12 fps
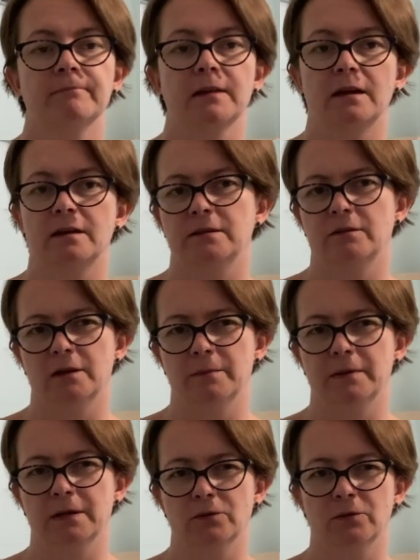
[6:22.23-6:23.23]
and I don't like
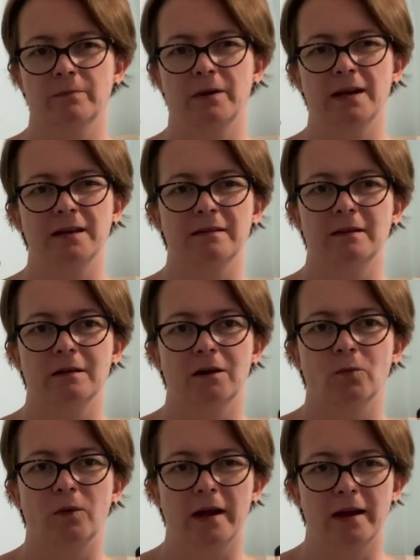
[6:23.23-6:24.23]
being annoyed by anything that I
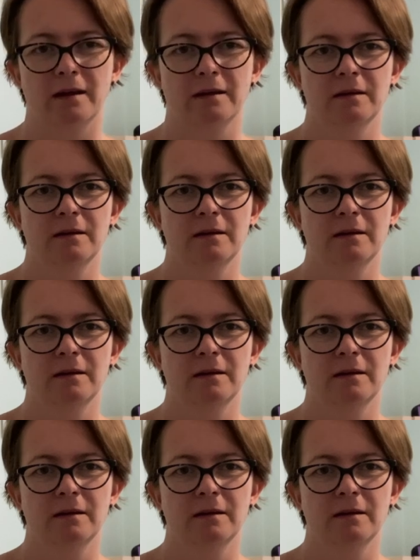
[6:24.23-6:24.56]
wear.